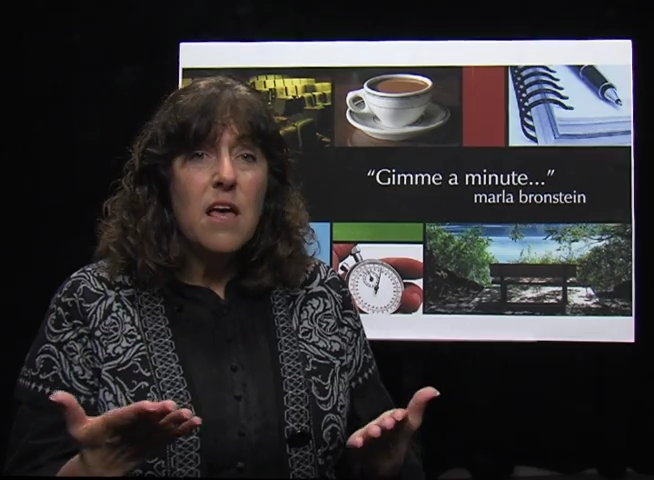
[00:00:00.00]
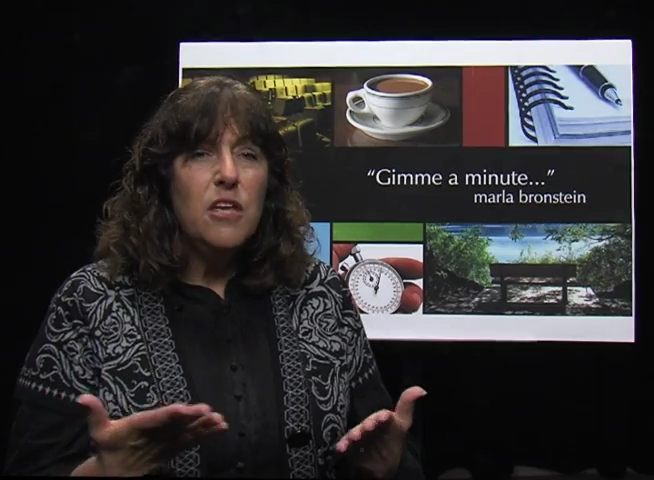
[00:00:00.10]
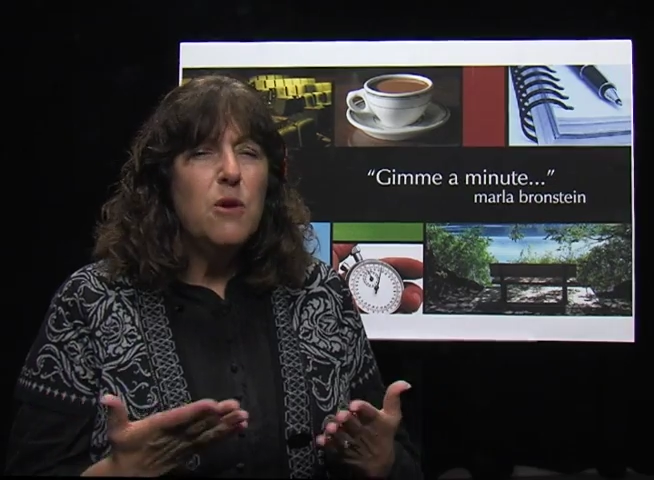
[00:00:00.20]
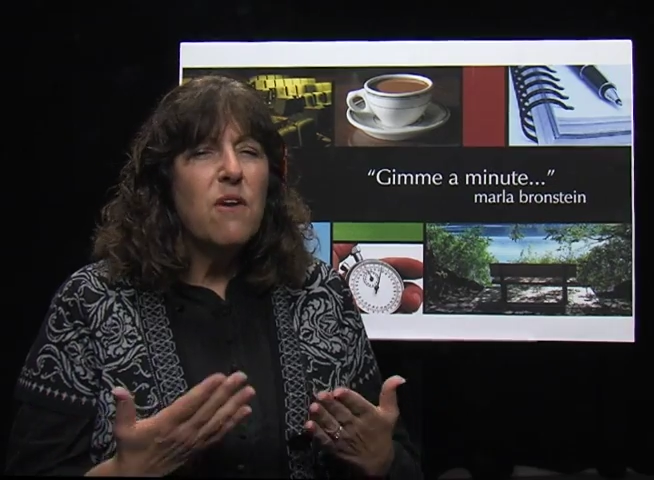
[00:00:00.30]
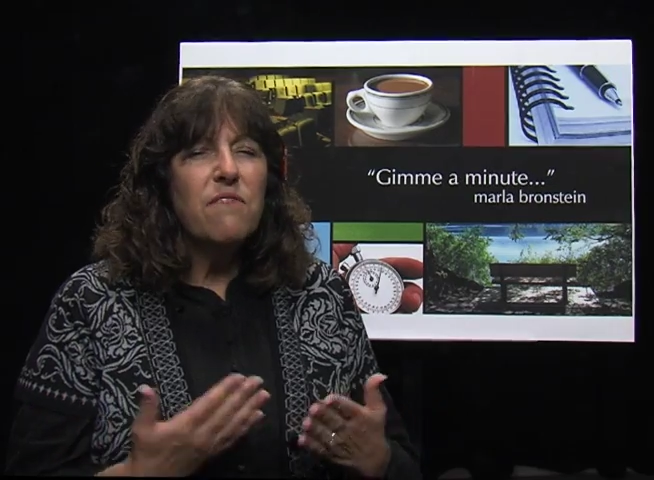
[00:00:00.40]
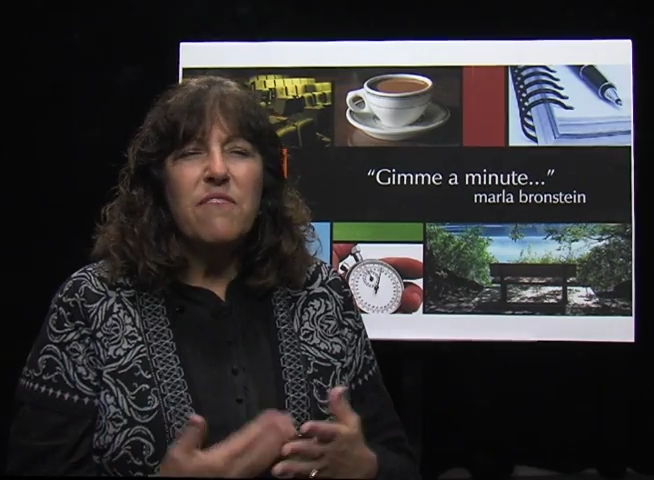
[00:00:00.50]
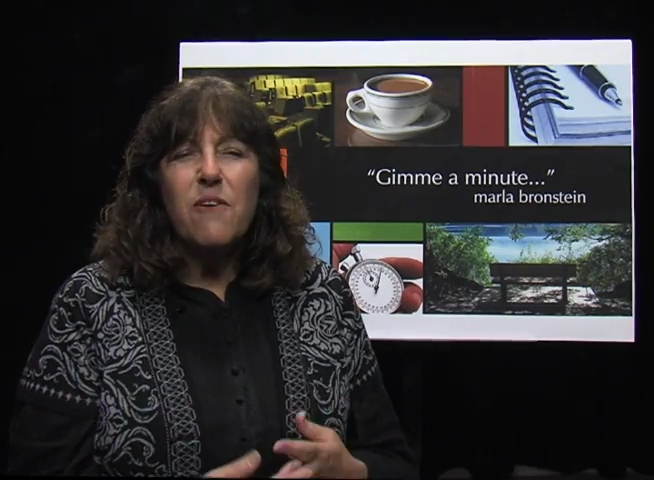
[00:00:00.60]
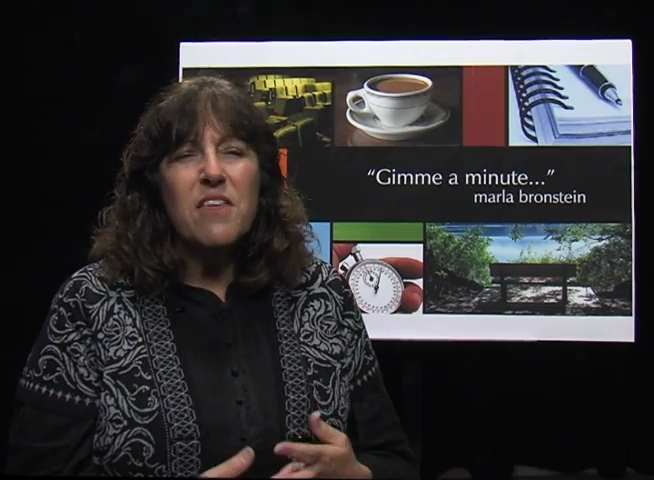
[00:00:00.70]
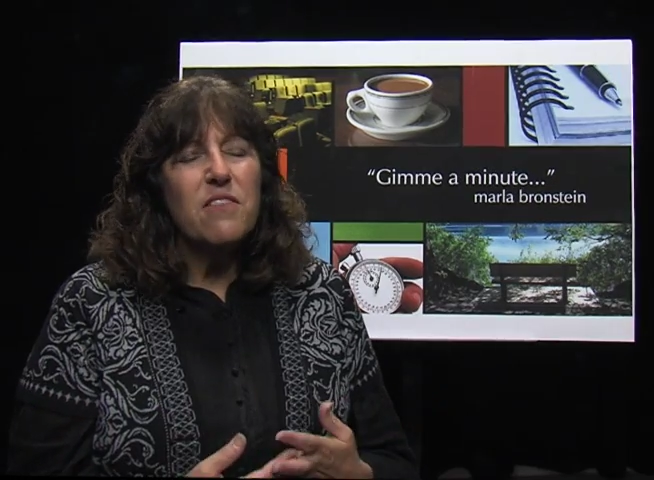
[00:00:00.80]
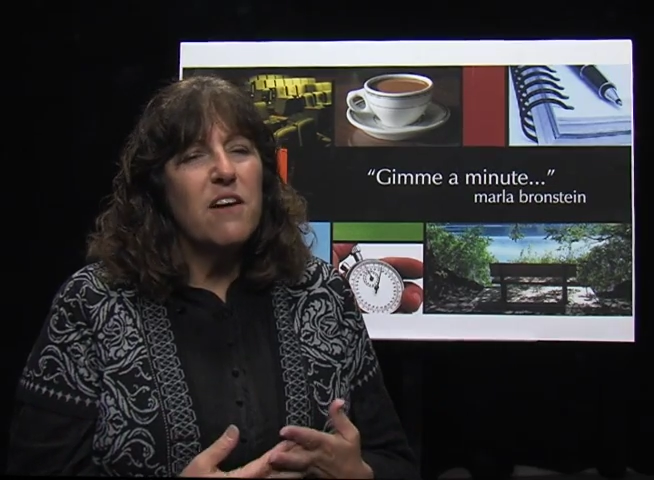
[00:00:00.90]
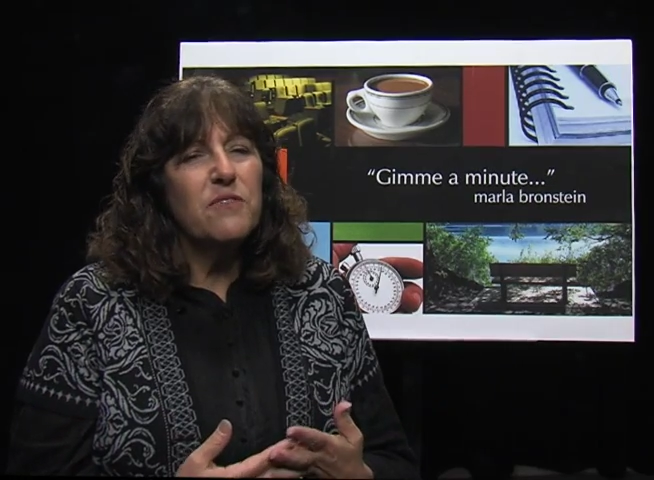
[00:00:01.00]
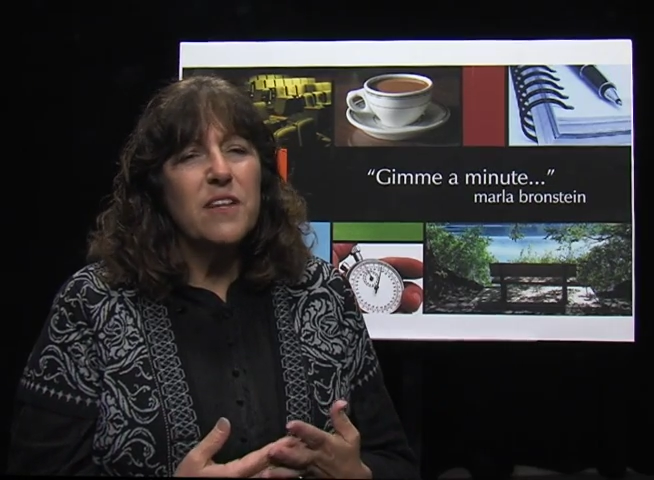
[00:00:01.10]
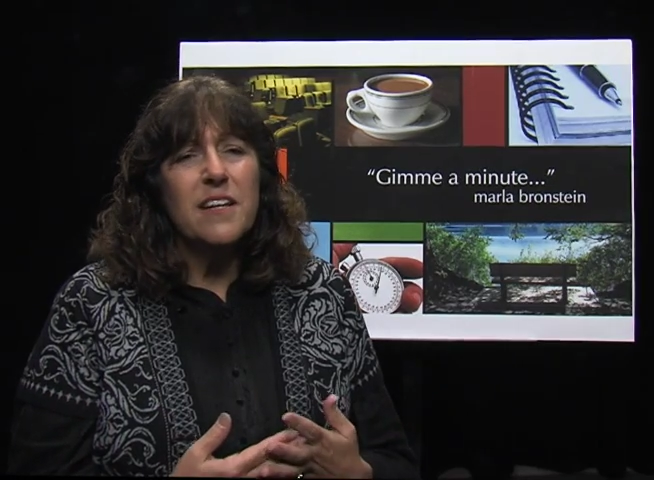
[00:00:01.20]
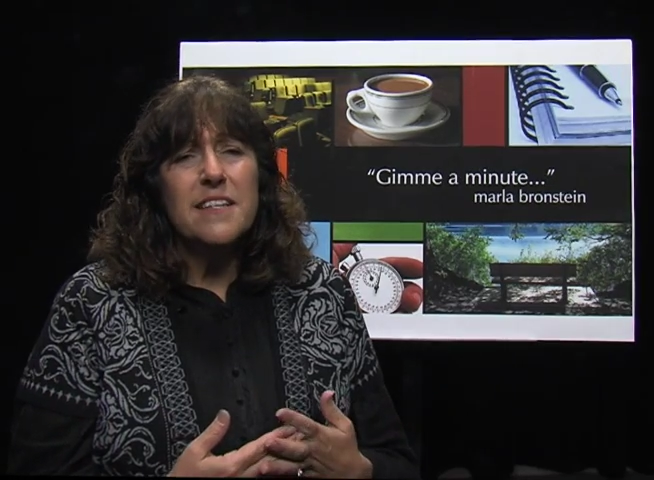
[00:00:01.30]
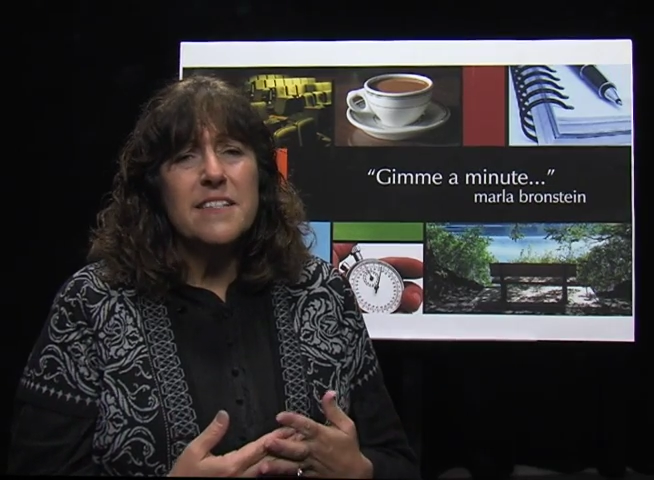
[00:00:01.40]
You are very thoughtful
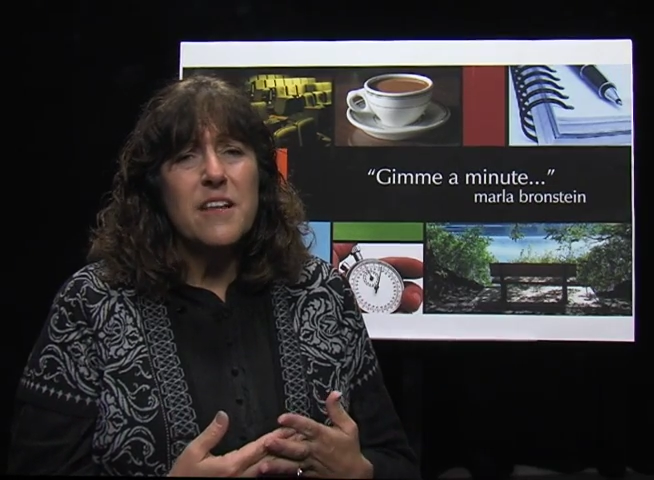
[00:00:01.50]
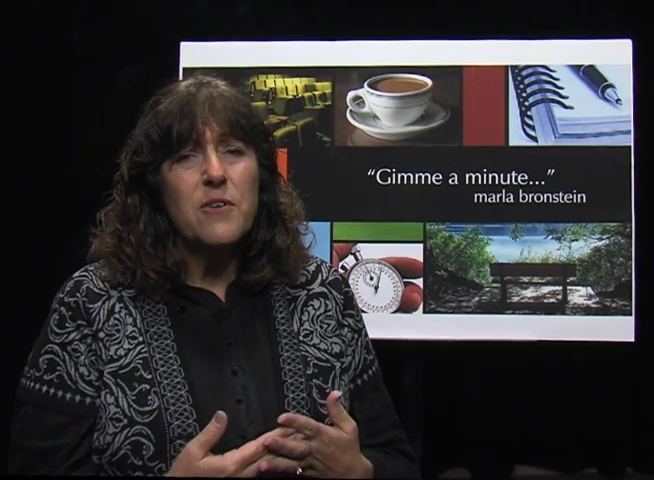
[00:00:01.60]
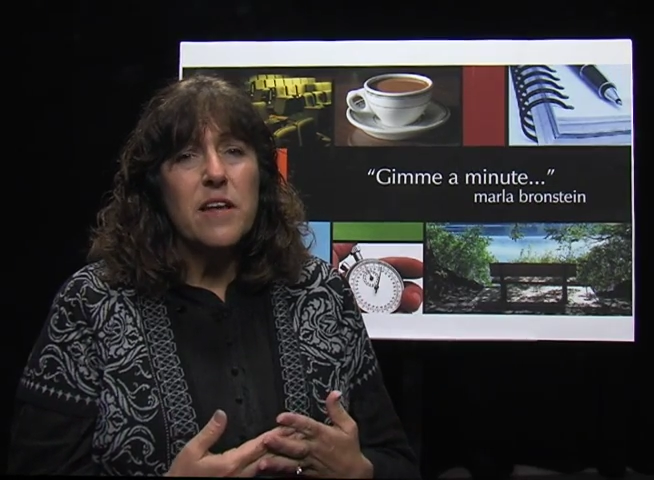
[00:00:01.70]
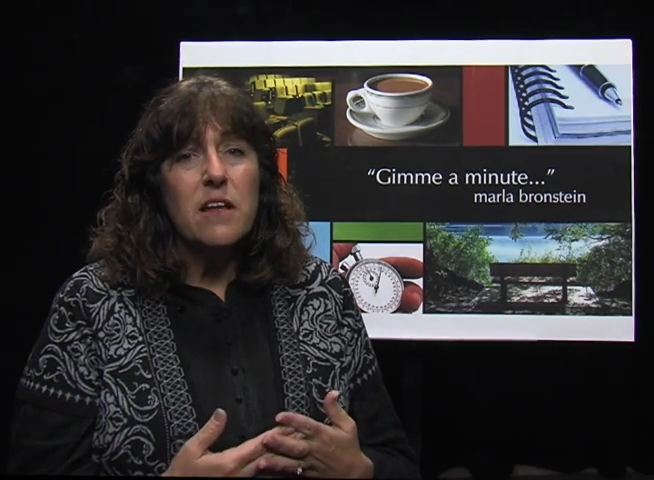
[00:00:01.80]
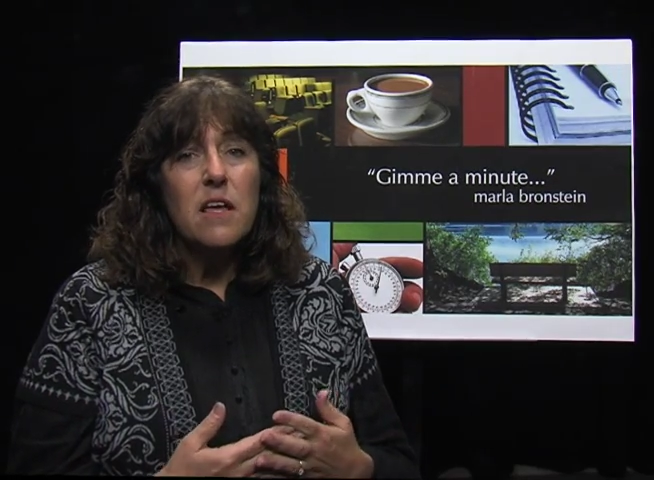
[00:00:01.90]
and considerate.